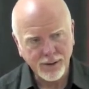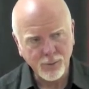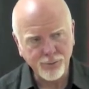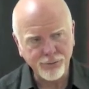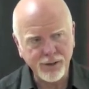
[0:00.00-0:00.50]

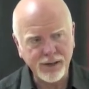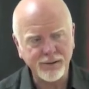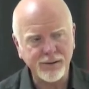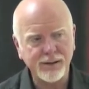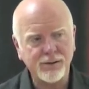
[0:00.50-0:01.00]
And
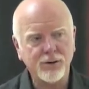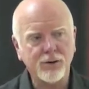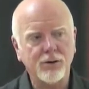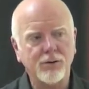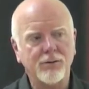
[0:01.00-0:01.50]
breathe in
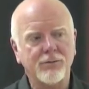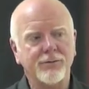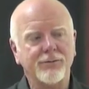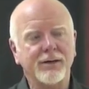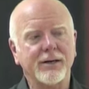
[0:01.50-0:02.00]

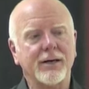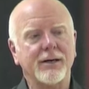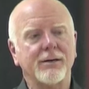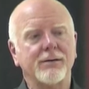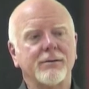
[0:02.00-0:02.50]
love
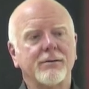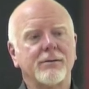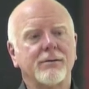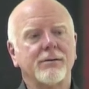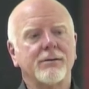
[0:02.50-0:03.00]
again.
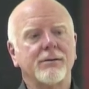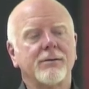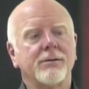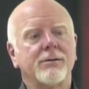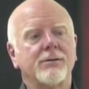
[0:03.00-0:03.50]

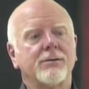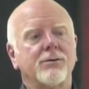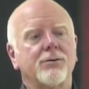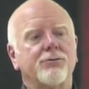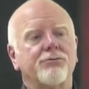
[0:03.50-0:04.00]

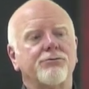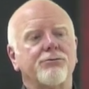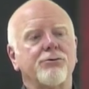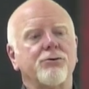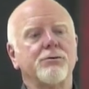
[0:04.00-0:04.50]

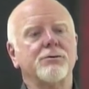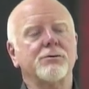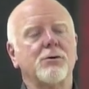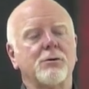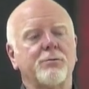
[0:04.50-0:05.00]
Through the
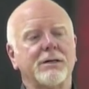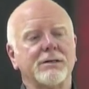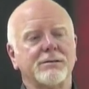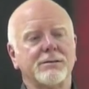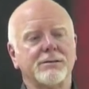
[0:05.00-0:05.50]
solar
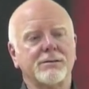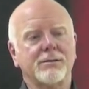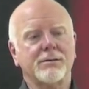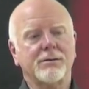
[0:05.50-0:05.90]
plexus.